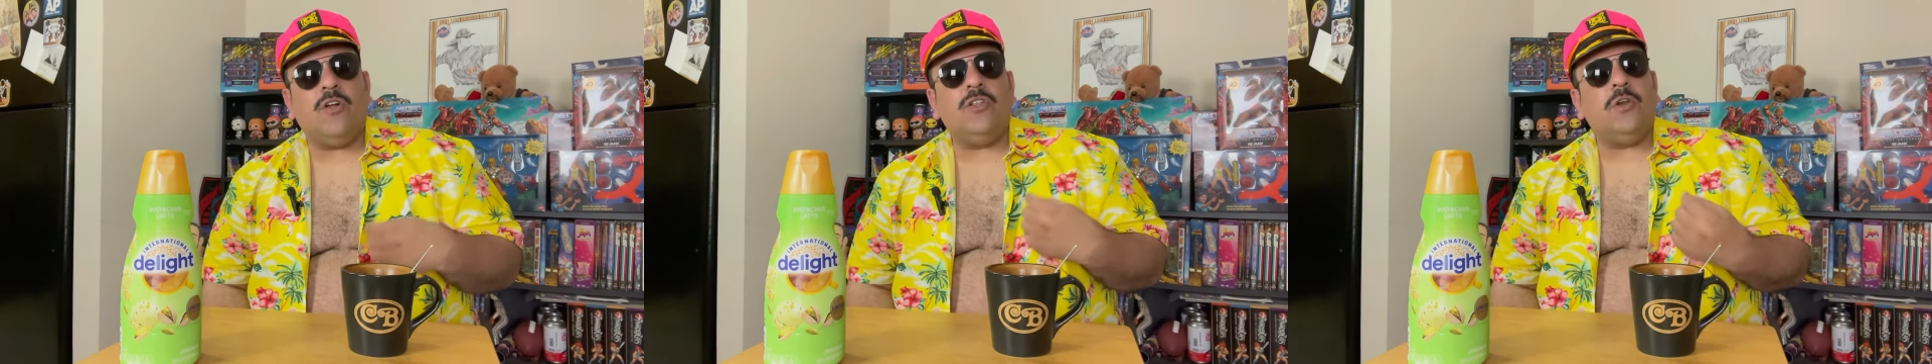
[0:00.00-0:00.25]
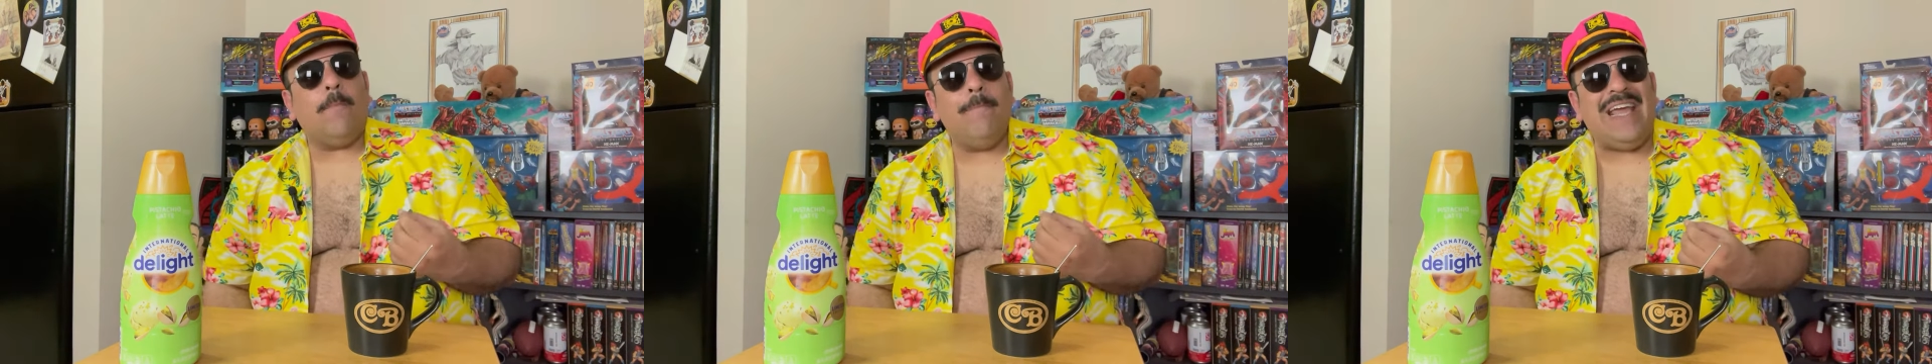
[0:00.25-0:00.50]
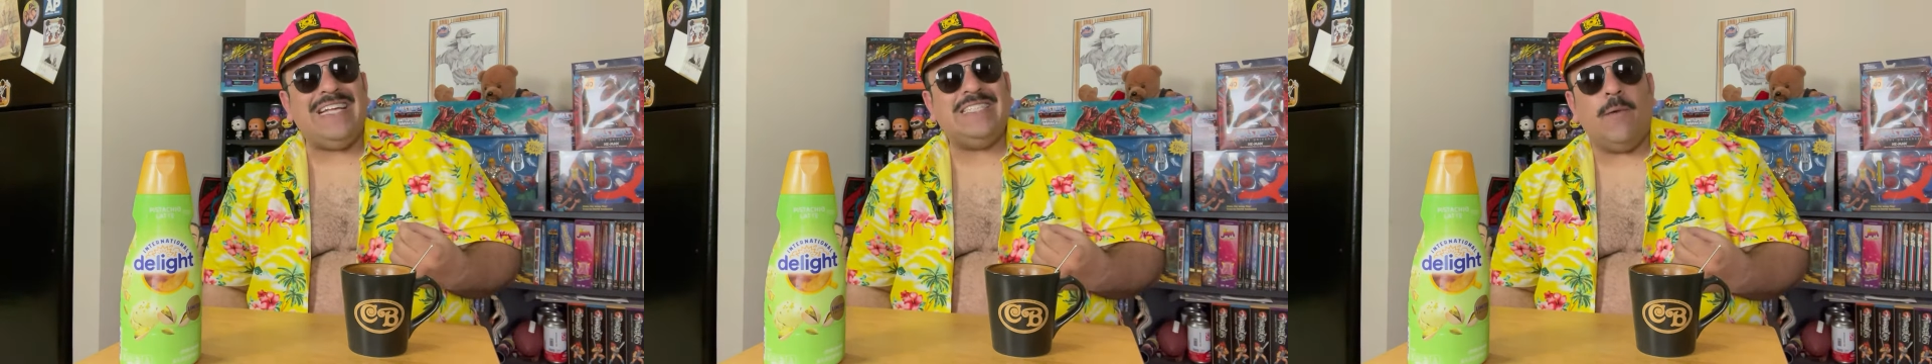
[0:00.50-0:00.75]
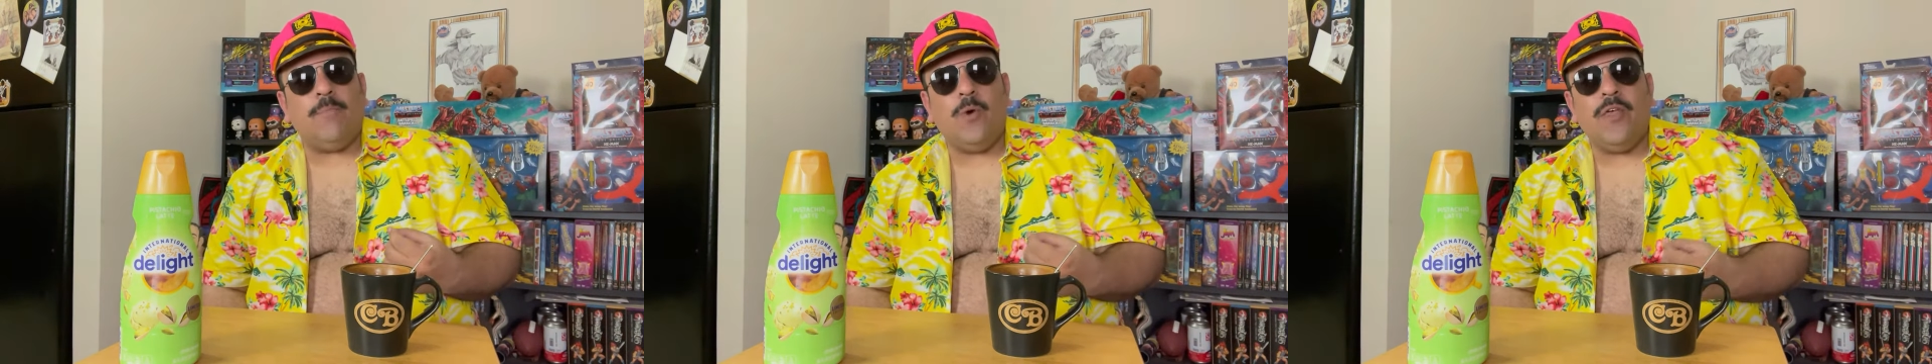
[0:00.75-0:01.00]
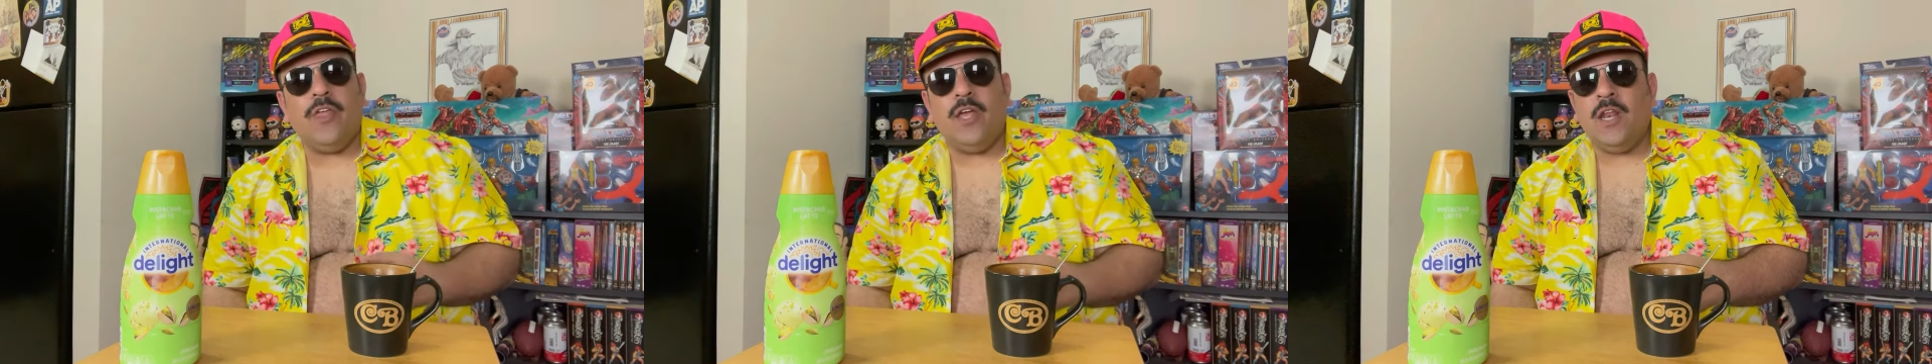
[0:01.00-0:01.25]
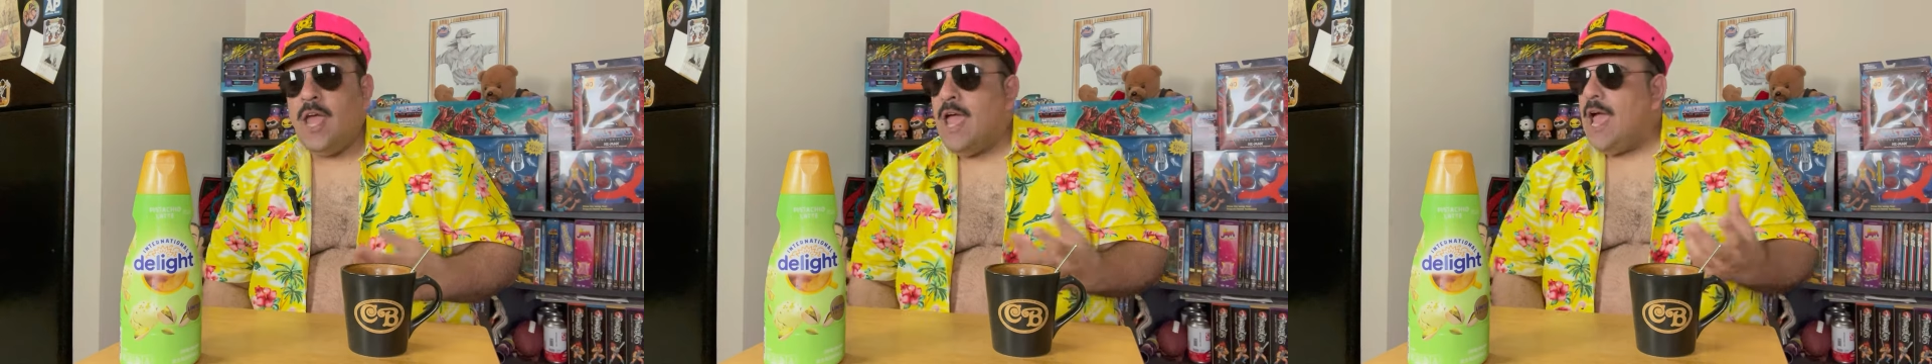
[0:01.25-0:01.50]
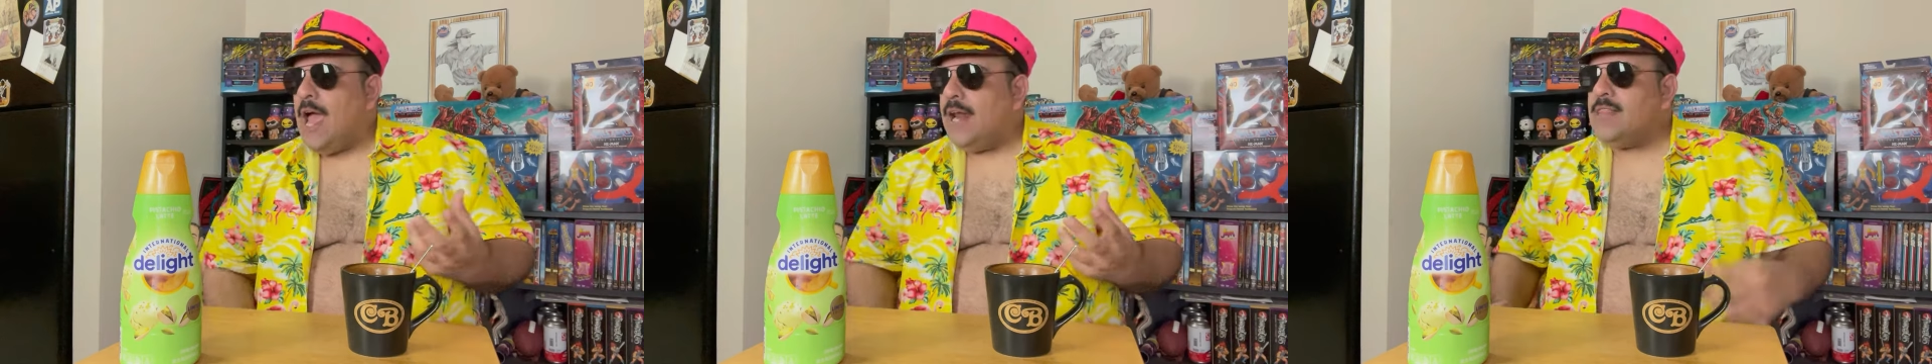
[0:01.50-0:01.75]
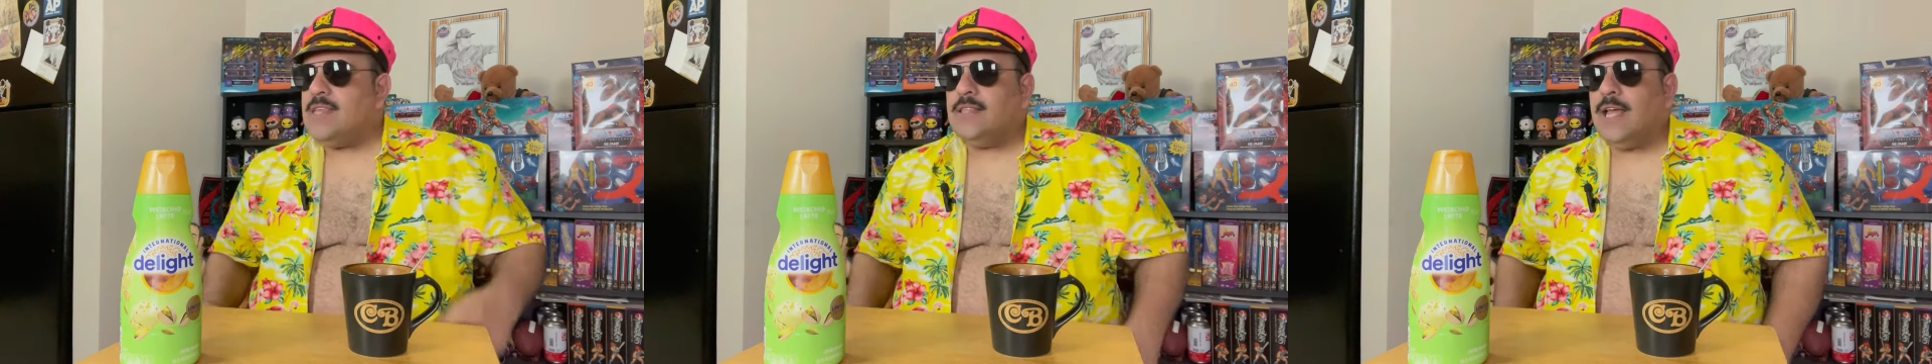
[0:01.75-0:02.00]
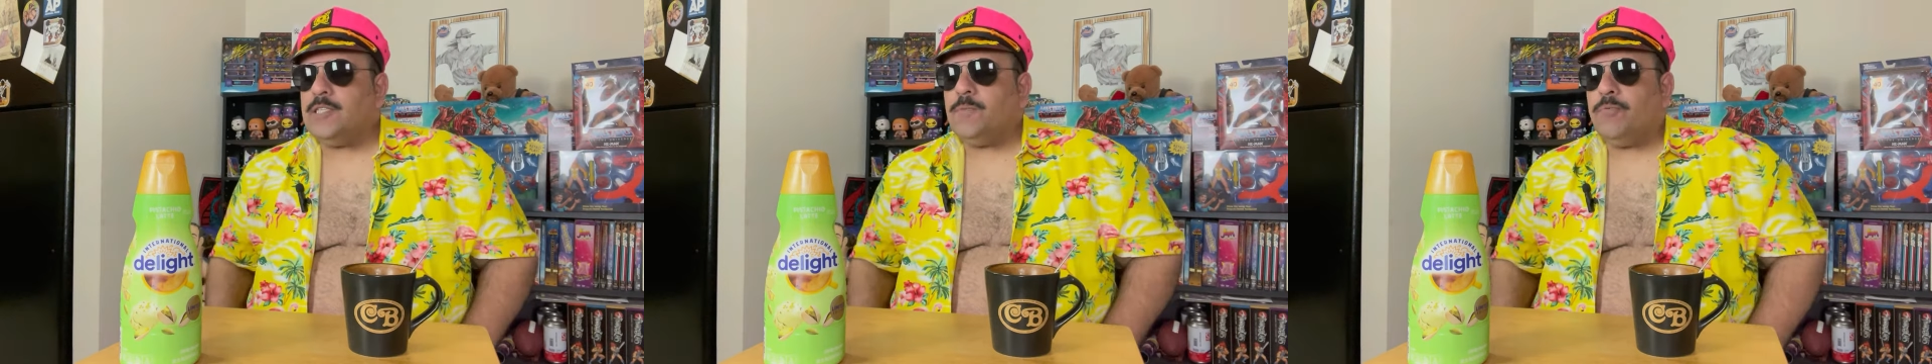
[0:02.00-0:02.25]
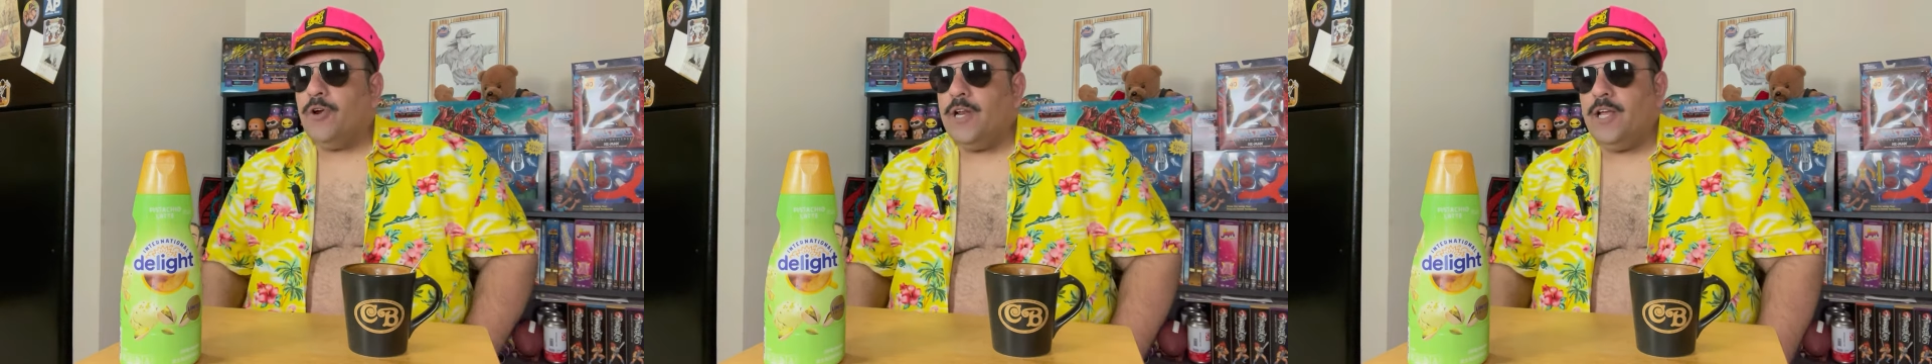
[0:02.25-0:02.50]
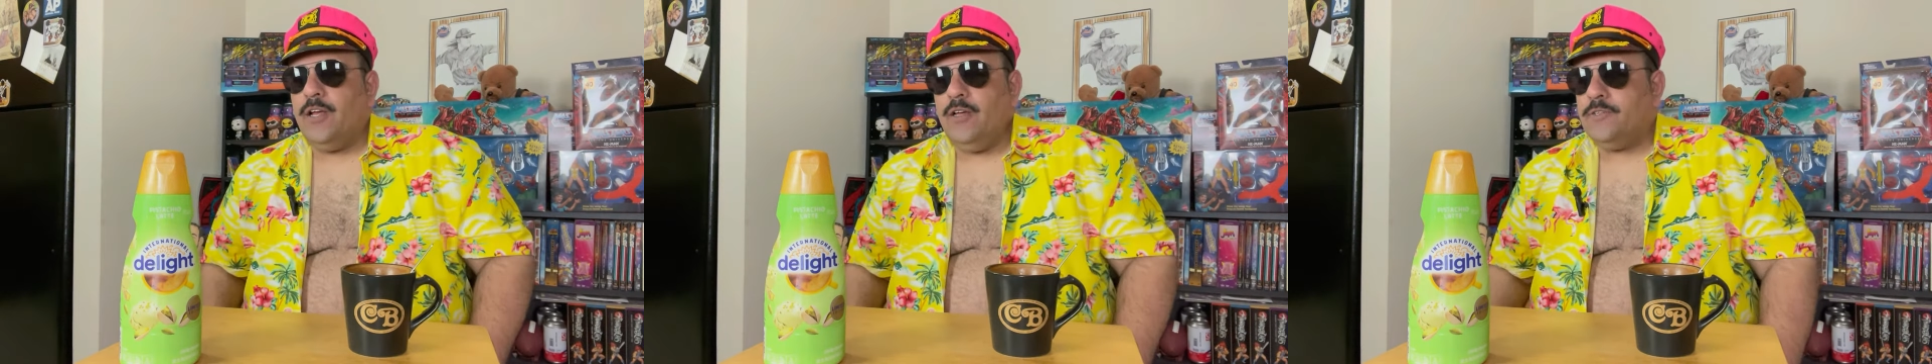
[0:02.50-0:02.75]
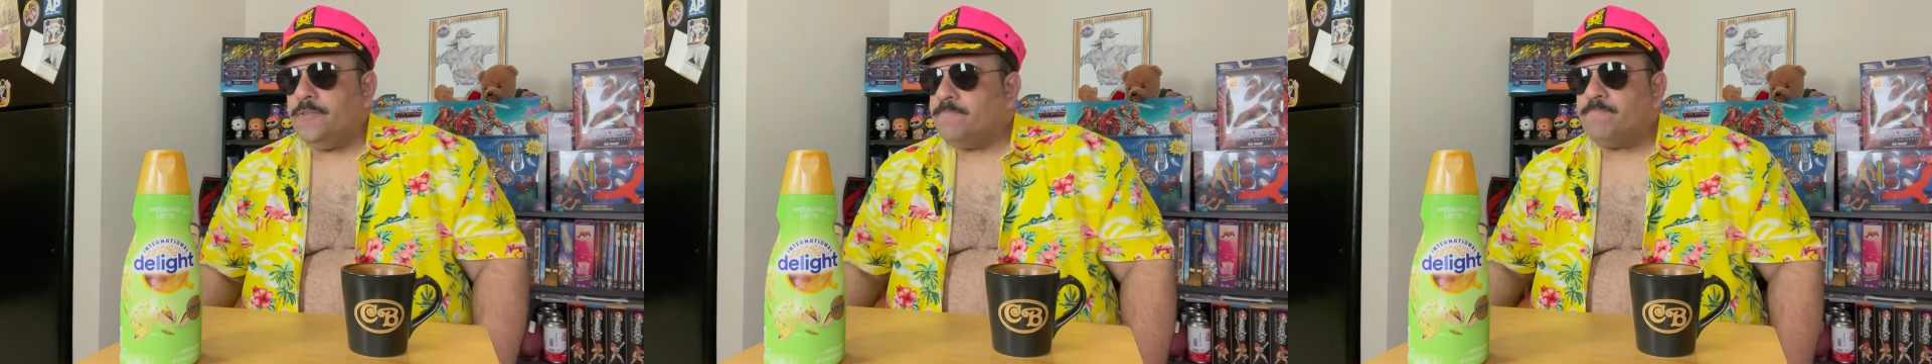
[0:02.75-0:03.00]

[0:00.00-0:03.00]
a little mix up with it. And I think that's pretty good.